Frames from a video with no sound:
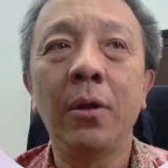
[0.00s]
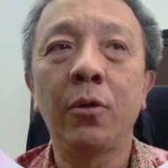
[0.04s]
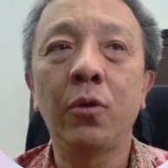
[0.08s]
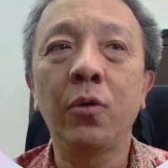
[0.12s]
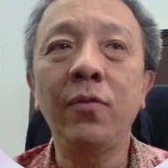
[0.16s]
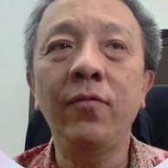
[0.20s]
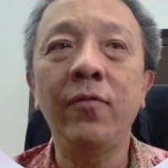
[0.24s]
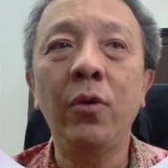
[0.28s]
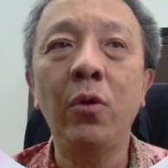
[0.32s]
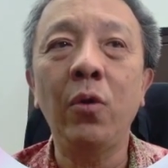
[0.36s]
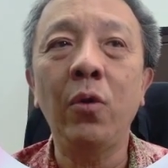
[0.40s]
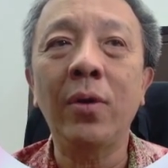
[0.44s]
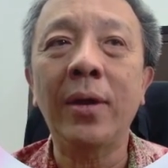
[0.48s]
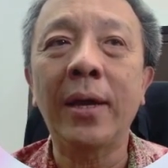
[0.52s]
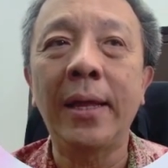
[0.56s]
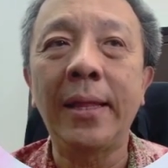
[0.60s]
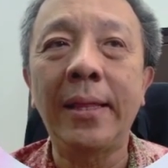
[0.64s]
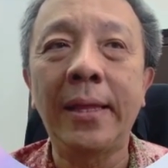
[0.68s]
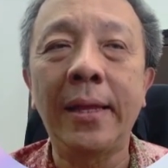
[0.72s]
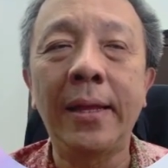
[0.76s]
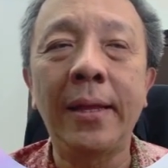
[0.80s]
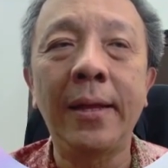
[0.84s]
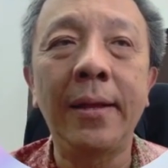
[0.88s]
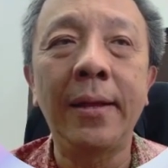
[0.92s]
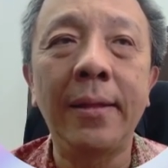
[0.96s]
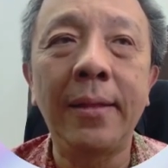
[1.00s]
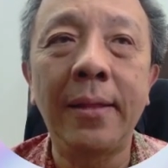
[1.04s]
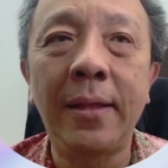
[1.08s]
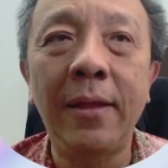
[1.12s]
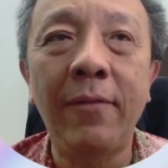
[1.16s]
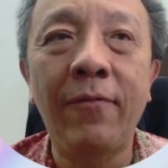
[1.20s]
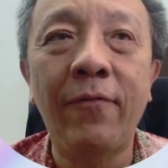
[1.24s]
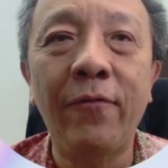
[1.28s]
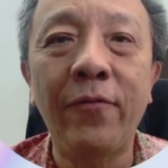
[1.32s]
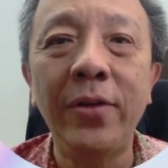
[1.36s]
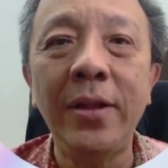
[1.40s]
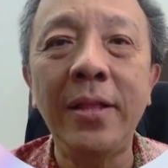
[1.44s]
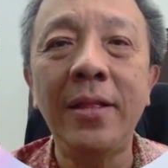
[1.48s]
So if you look at the
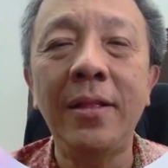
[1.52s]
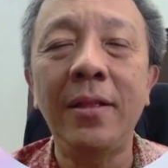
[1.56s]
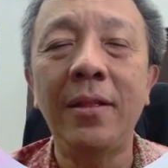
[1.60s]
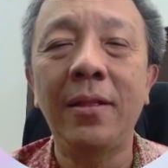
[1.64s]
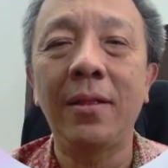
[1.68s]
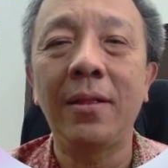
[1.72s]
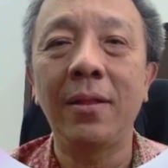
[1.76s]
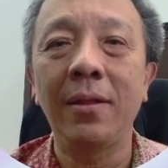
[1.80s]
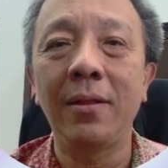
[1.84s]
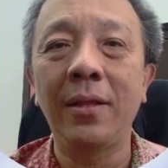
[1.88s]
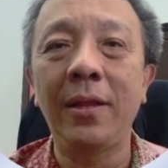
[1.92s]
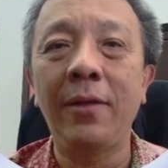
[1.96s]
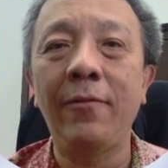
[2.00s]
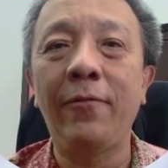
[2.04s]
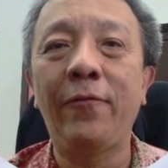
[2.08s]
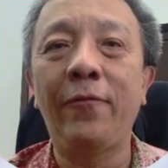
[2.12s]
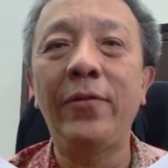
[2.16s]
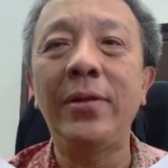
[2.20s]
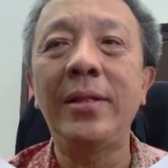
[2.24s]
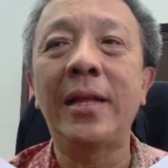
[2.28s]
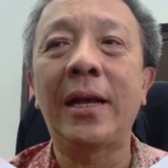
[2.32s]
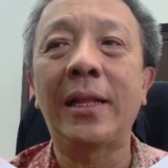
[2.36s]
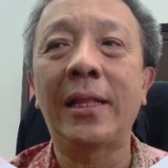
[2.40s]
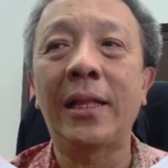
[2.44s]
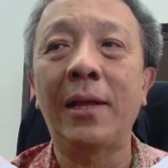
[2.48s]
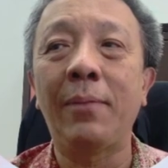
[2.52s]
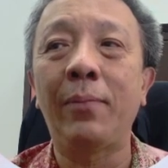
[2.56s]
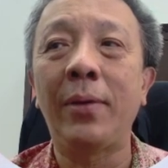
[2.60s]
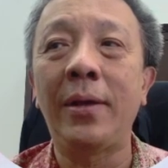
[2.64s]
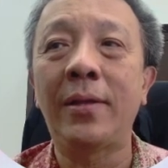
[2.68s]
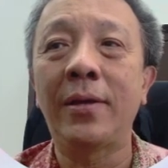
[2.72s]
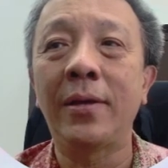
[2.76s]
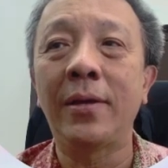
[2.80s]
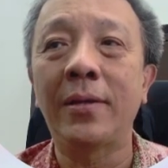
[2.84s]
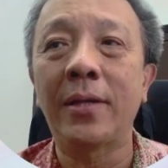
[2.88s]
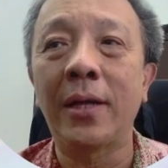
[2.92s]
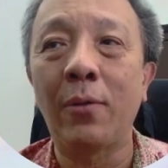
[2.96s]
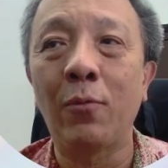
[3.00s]
different
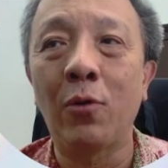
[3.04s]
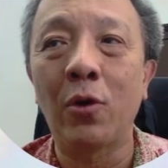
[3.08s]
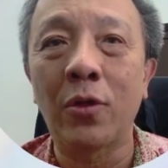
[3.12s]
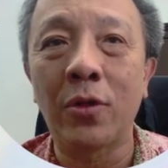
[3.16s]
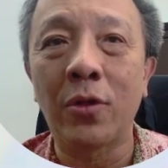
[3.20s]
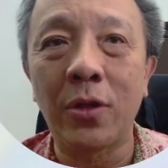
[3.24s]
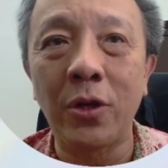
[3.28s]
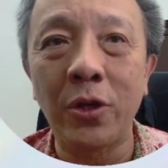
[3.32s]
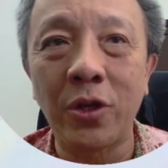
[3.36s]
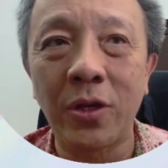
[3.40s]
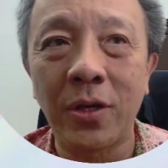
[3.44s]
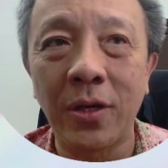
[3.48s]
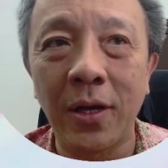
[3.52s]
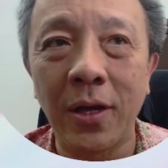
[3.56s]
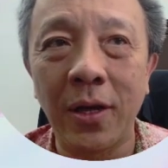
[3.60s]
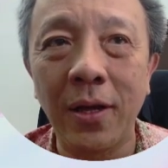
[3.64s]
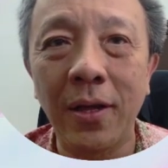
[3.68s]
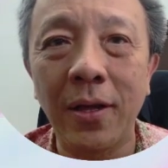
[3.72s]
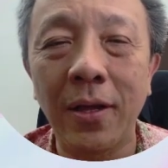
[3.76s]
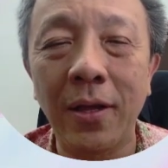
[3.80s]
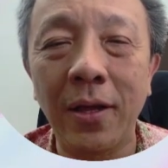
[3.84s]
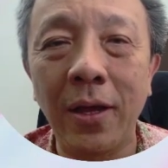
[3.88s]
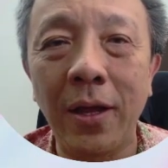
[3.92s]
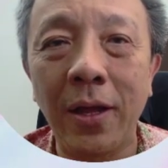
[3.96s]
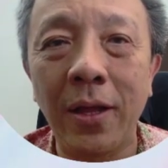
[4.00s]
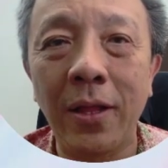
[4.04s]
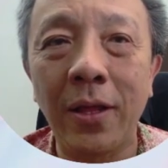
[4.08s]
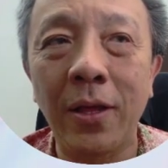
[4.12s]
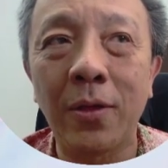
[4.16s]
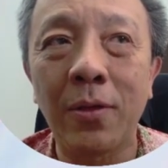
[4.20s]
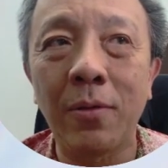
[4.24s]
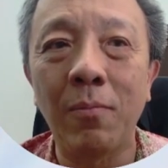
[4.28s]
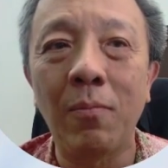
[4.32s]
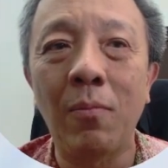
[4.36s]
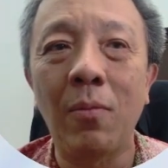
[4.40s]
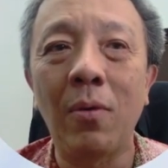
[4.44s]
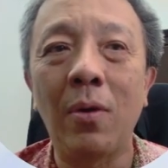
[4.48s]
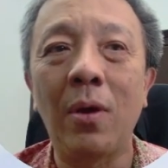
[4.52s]
databases that was searched here, it
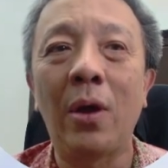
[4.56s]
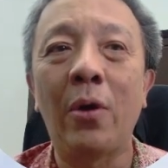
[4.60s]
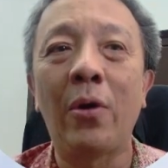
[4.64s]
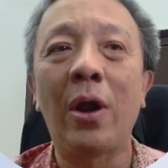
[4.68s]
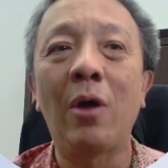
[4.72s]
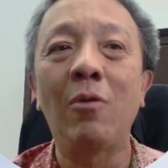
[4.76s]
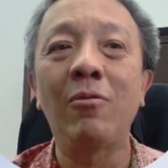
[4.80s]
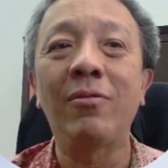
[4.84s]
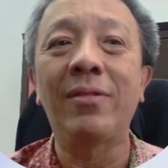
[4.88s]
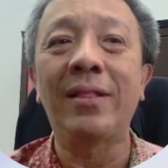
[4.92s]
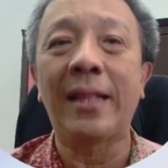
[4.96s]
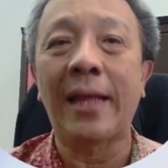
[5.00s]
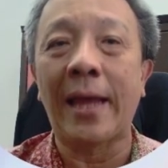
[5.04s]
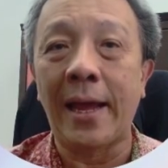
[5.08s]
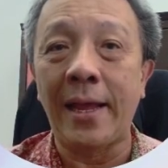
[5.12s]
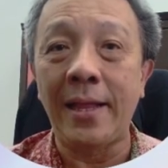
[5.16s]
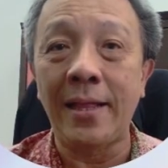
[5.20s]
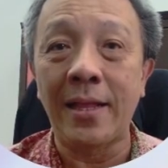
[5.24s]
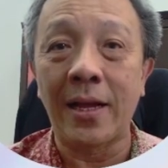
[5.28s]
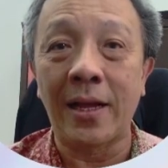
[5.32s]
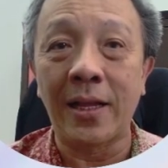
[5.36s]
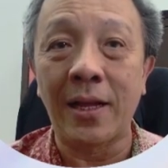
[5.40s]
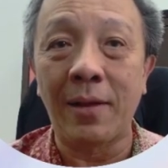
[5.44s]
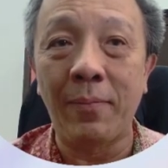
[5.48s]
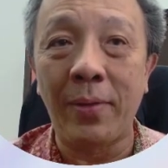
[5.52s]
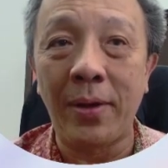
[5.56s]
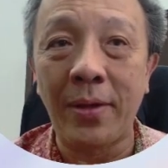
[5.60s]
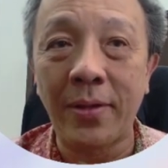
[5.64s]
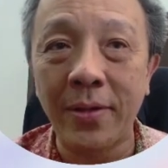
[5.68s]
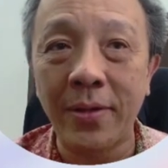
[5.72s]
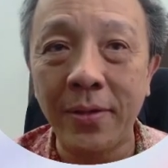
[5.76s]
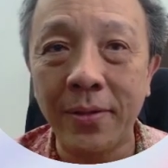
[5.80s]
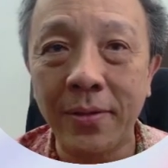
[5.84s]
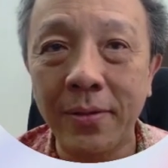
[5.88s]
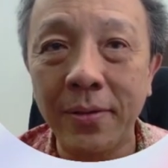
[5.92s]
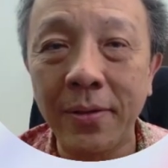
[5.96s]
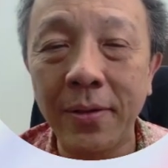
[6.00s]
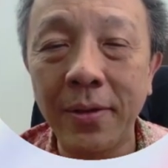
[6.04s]
is around 10
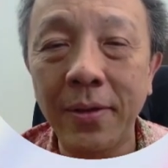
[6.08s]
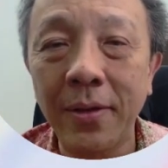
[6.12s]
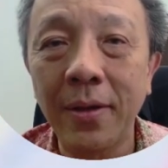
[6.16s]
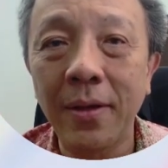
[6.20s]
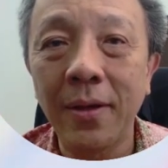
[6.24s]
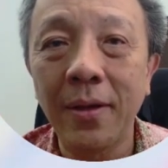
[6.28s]
databases,